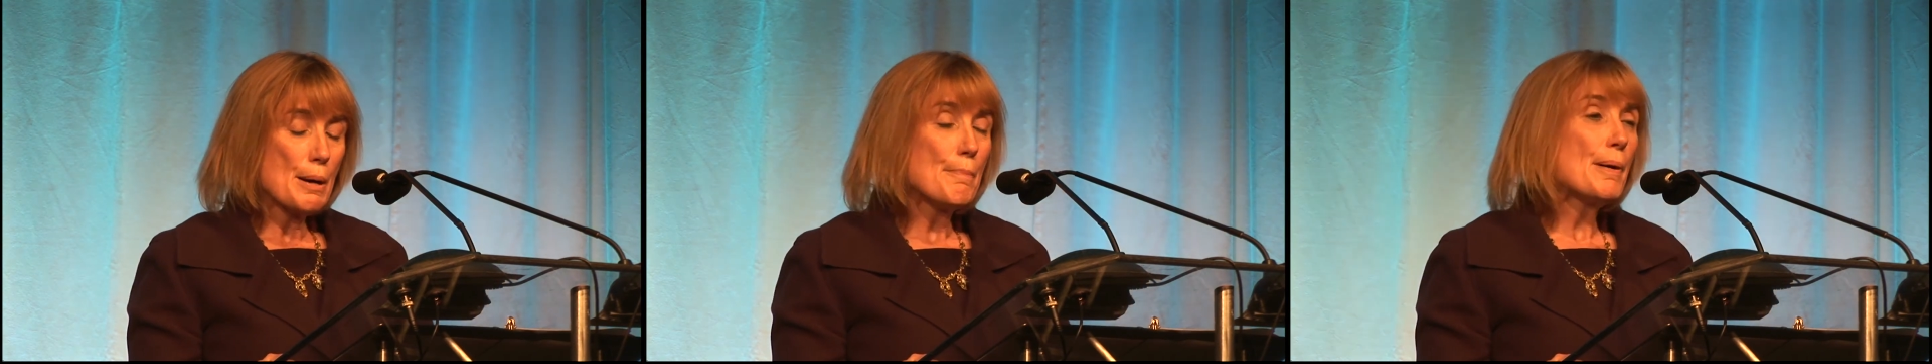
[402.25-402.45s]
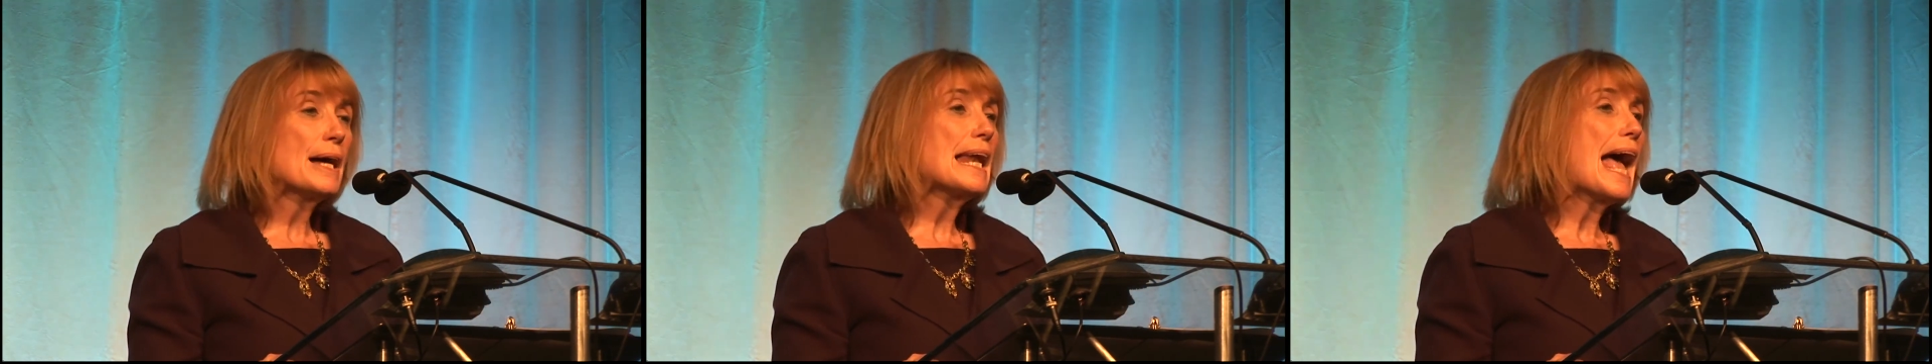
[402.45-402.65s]

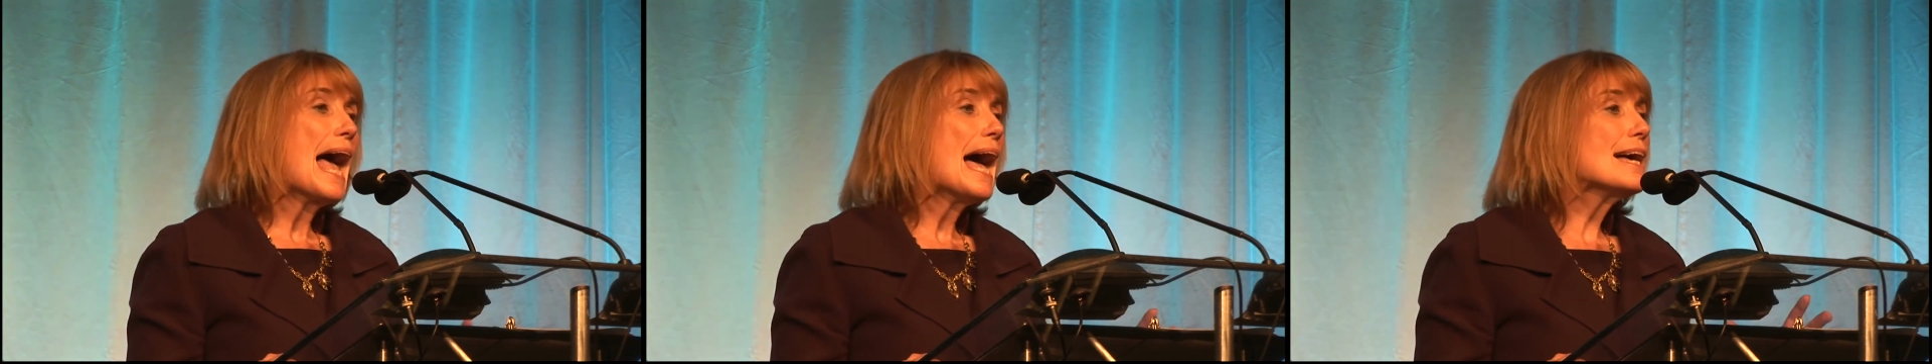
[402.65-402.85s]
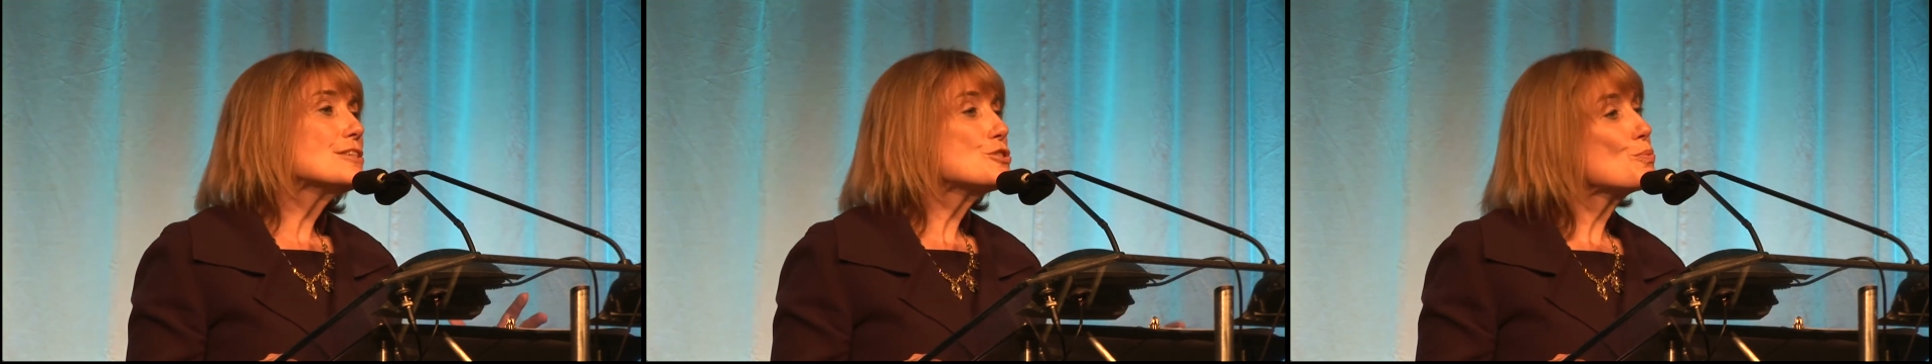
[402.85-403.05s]
But
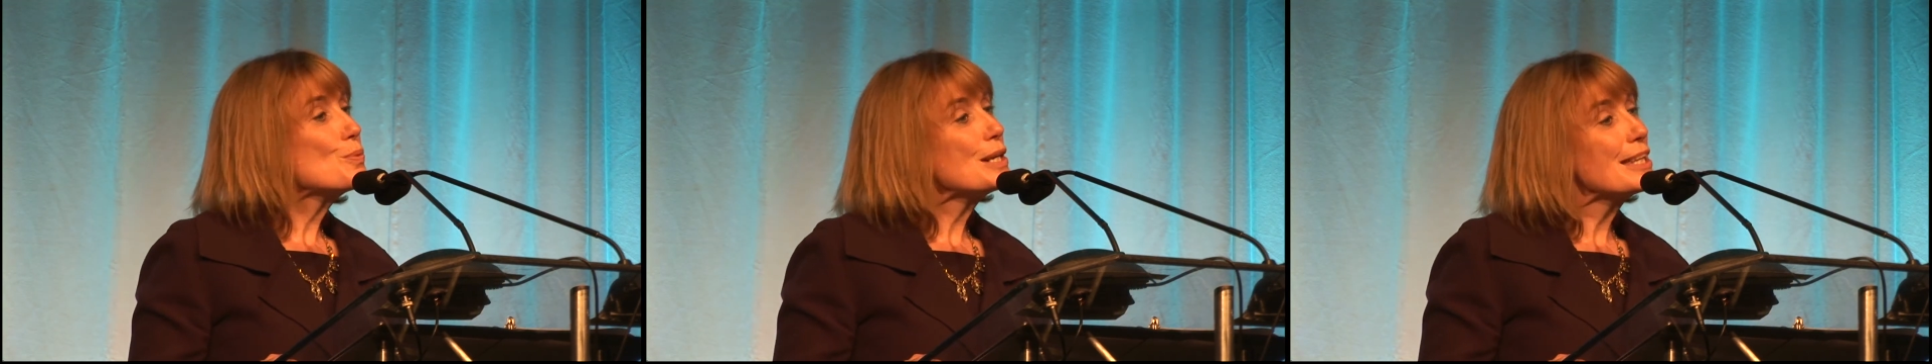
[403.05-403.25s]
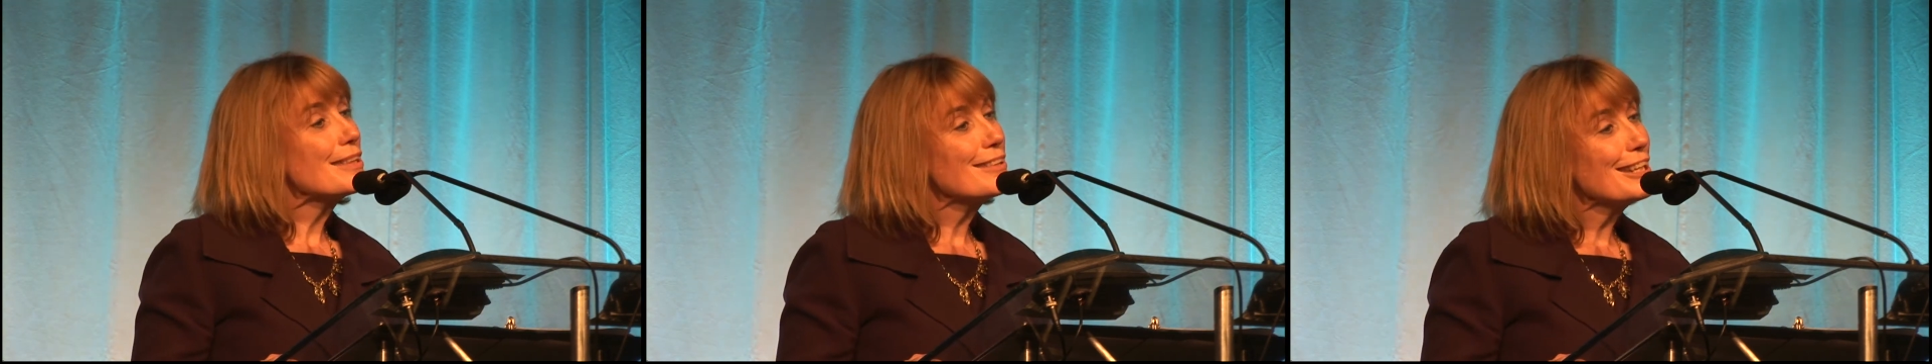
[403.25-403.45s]
as
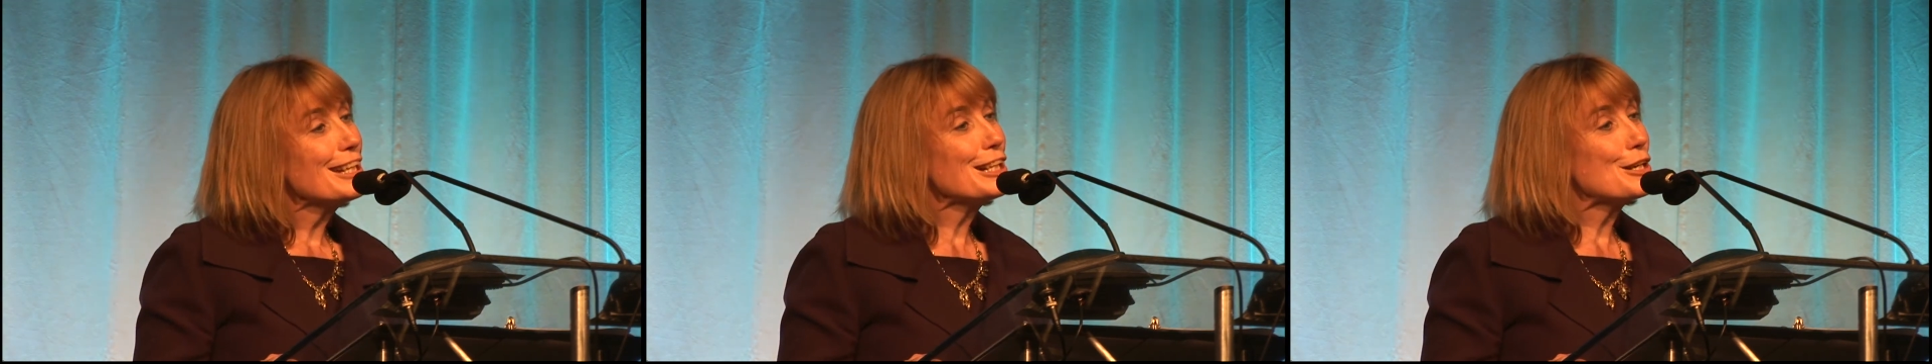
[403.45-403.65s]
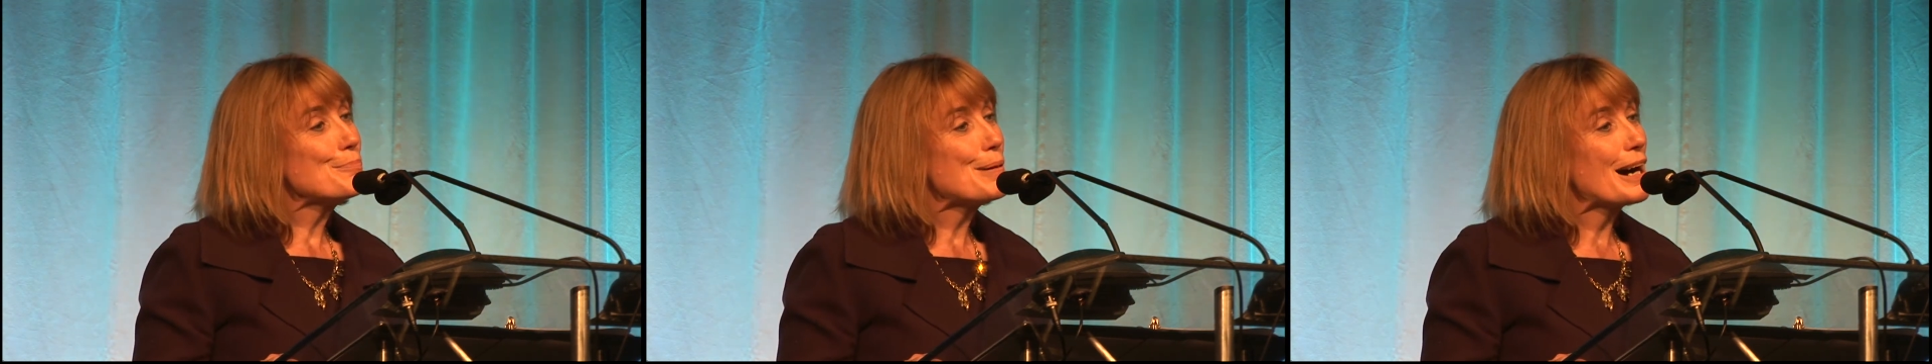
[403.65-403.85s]
we
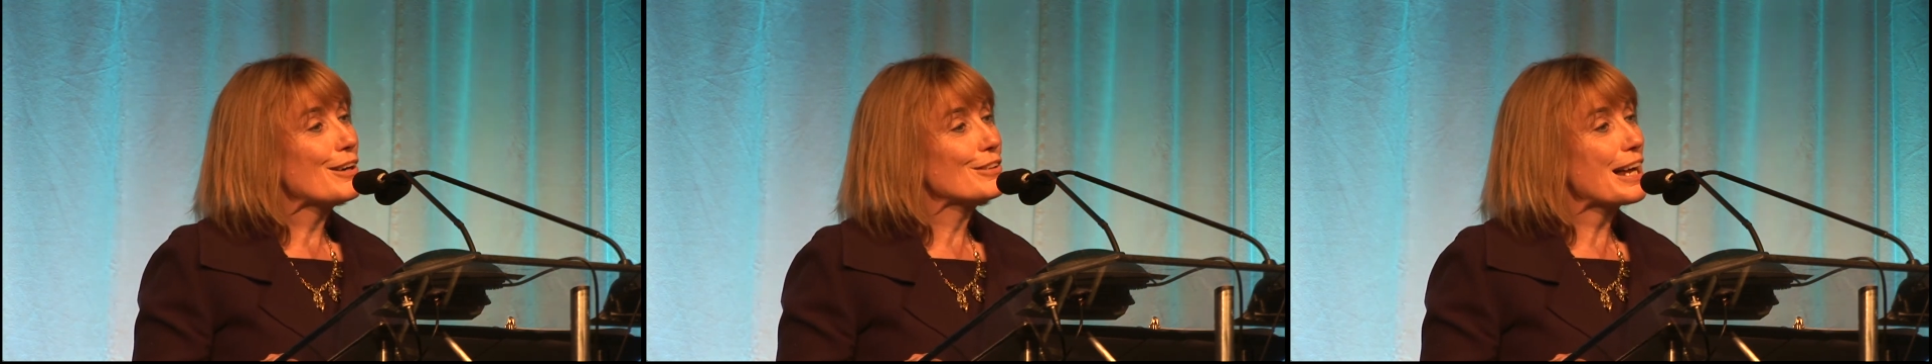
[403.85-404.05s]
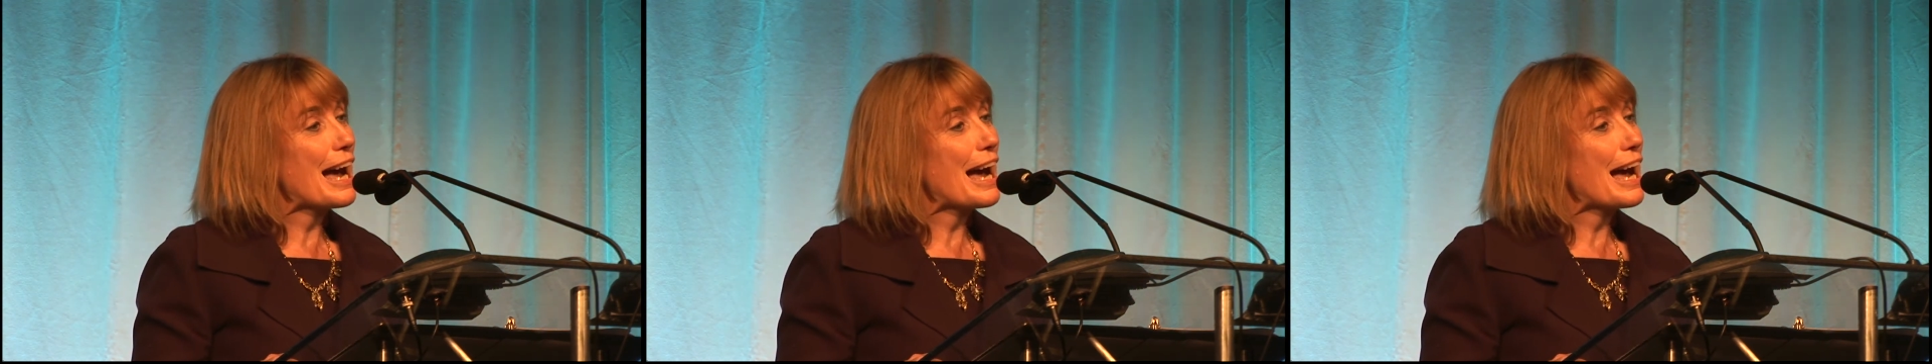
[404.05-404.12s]
think about